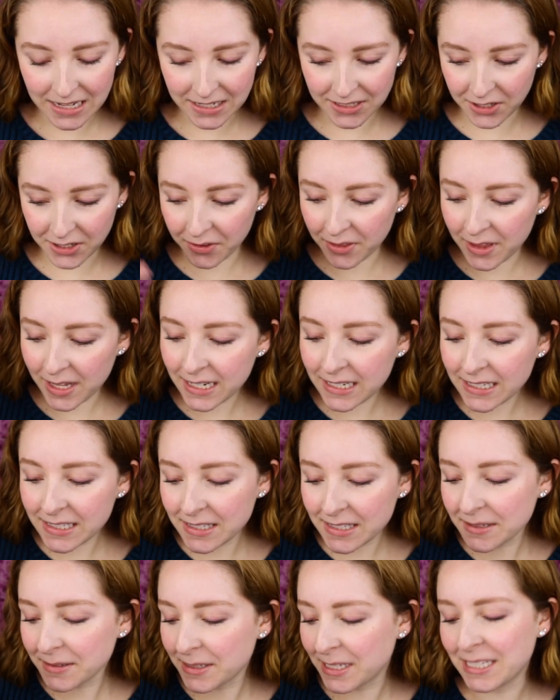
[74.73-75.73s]
So this,
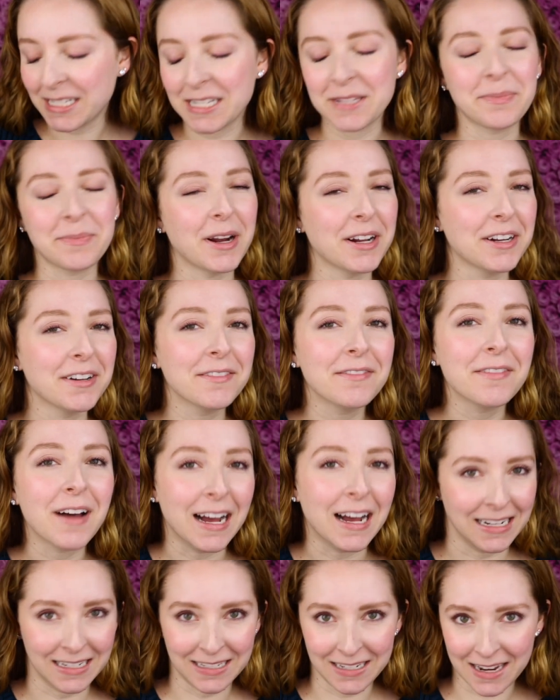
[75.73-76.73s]
since it's part of
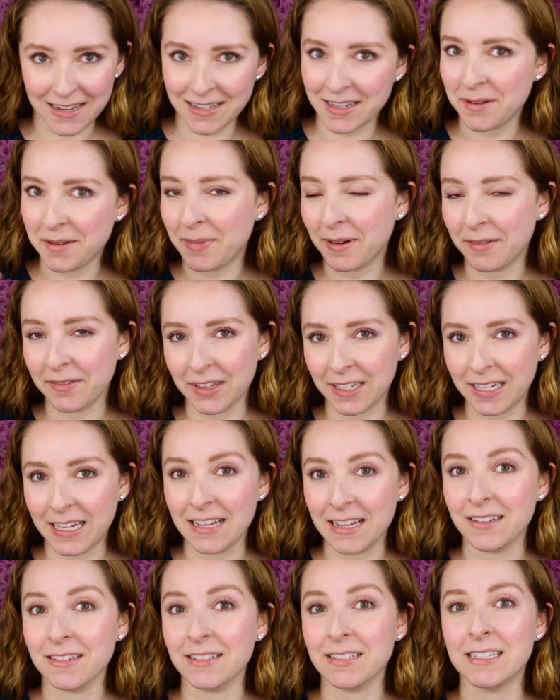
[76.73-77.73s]
Anastasia Beverly
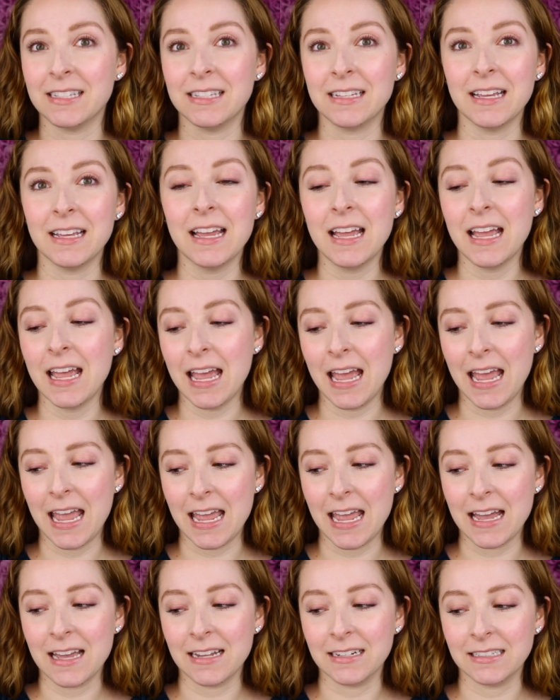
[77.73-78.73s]
Hills
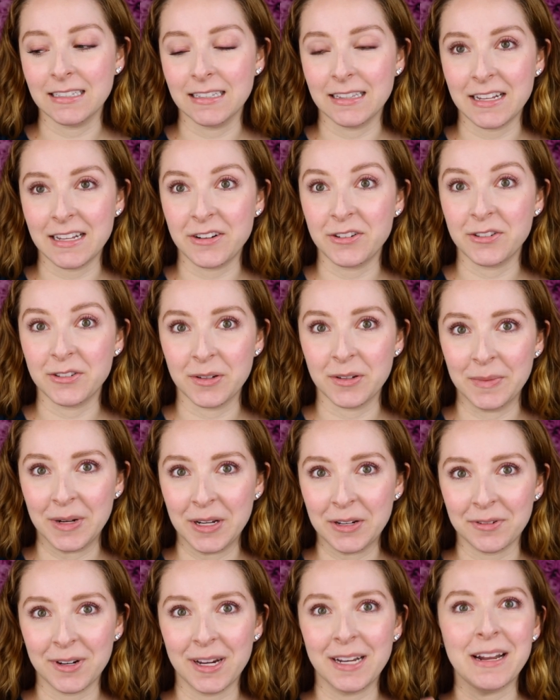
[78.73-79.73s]
and they do so many
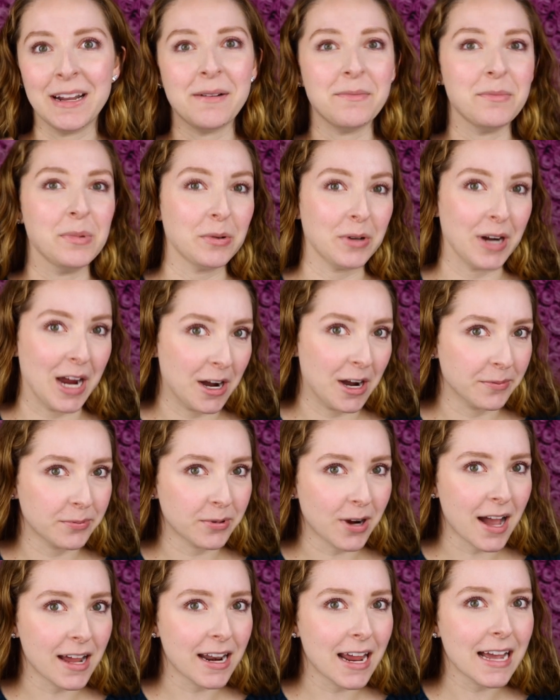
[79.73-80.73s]
great brow
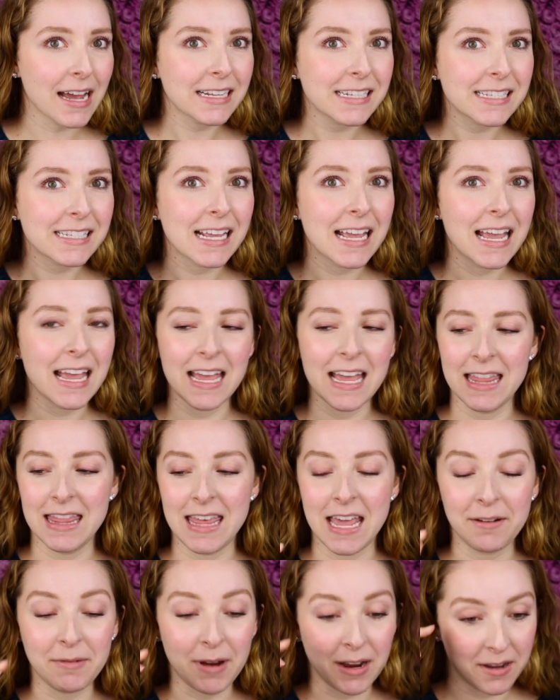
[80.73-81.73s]
products,
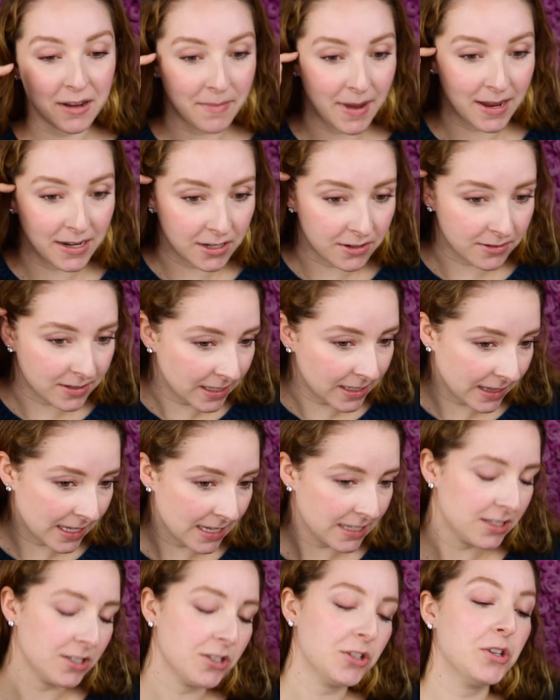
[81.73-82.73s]
they recommend using
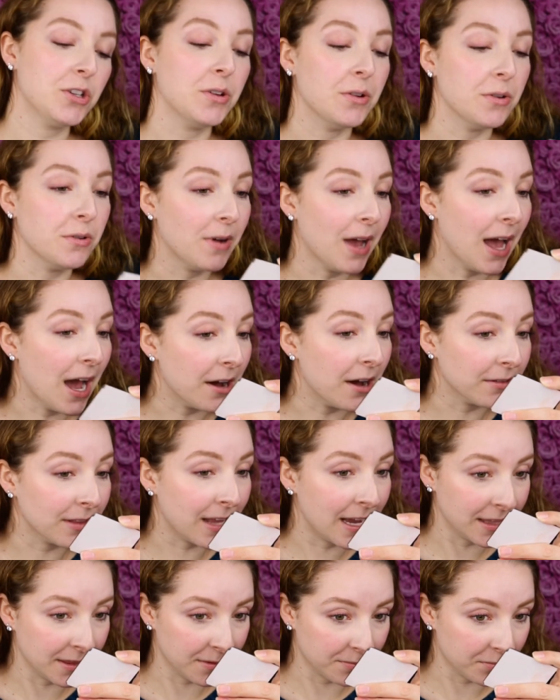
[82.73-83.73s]
this to
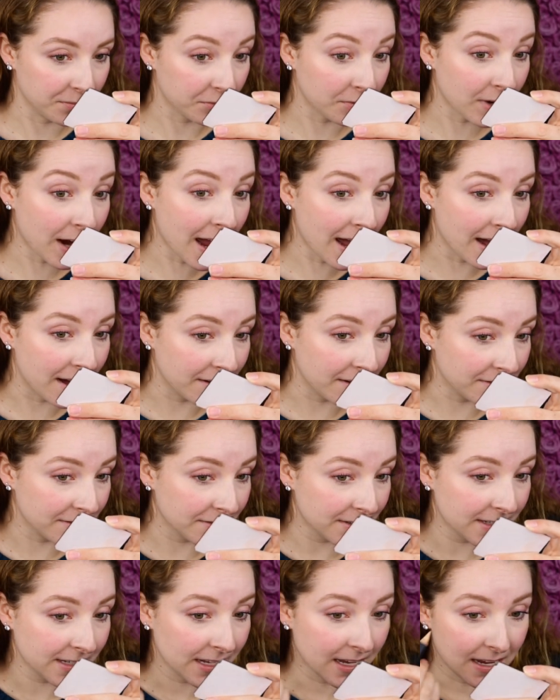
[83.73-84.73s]
outline the
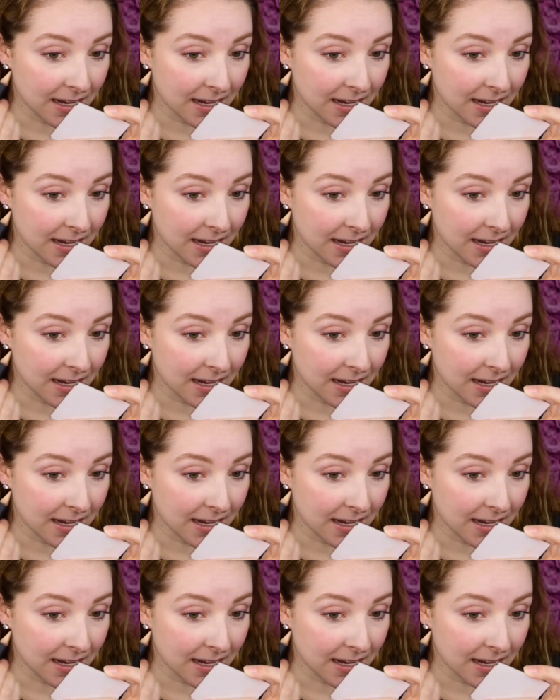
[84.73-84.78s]
brows.